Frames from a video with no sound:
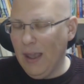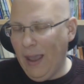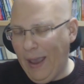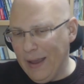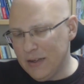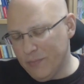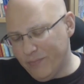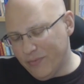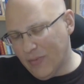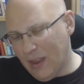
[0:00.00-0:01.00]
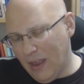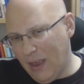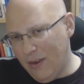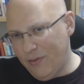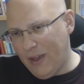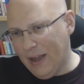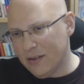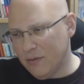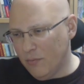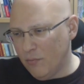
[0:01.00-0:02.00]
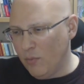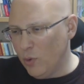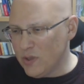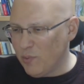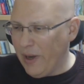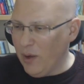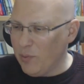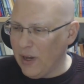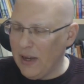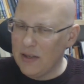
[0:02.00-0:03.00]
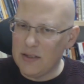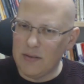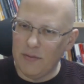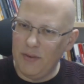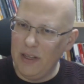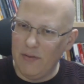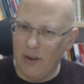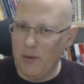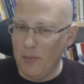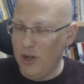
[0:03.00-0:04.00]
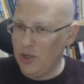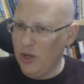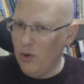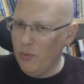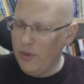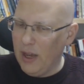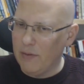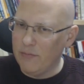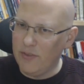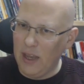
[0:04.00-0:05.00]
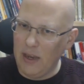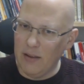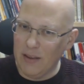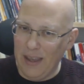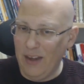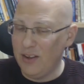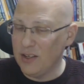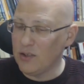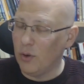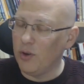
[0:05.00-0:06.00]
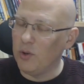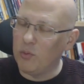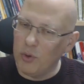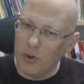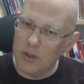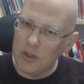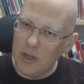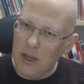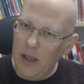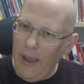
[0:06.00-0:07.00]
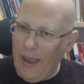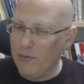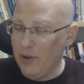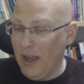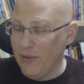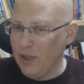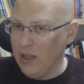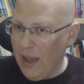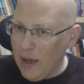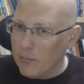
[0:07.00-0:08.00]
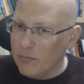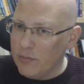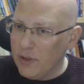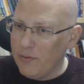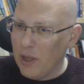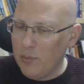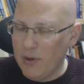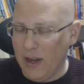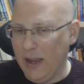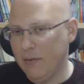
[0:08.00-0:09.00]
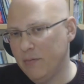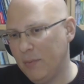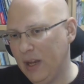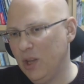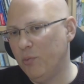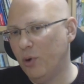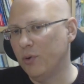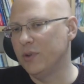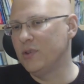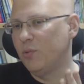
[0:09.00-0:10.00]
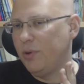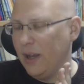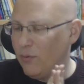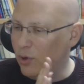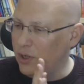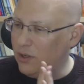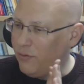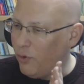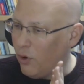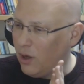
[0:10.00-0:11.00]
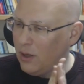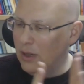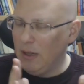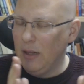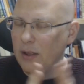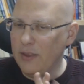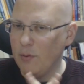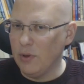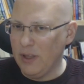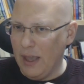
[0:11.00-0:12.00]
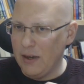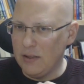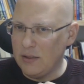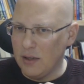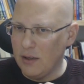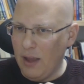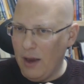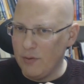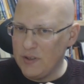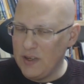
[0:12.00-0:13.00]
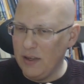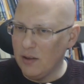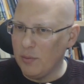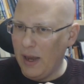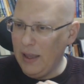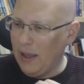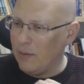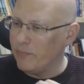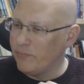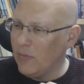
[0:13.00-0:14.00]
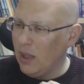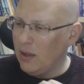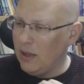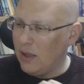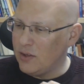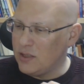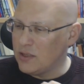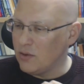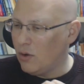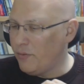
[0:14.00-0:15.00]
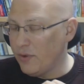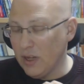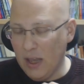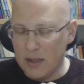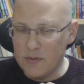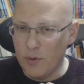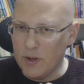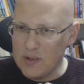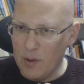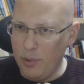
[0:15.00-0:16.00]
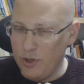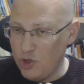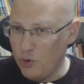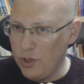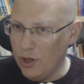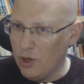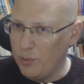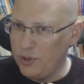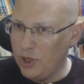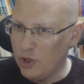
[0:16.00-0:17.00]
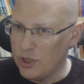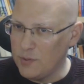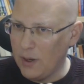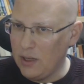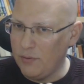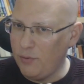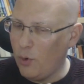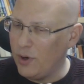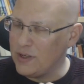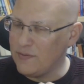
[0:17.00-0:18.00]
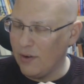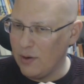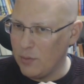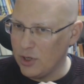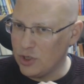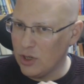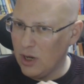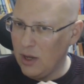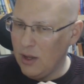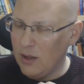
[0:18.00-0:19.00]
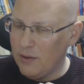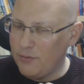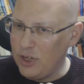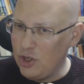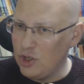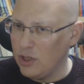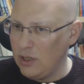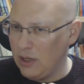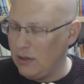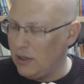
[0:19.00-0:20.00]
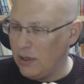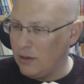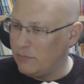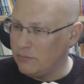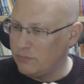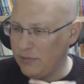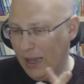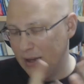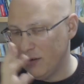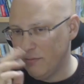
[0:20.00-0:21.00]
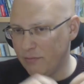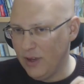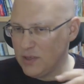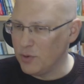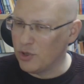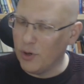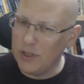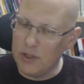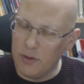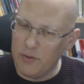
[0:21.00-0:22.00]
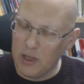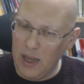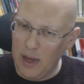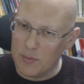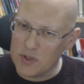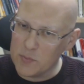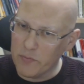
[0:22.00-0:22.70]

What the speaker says: And in fact, most black players feel very much at home there. They get this on the board every other game. If they play many opponents who play 1e4, they will get it every single black game. Yeah, this is often the case, for example, in junior competitions where e4 is very much featured in a vast majority of the games.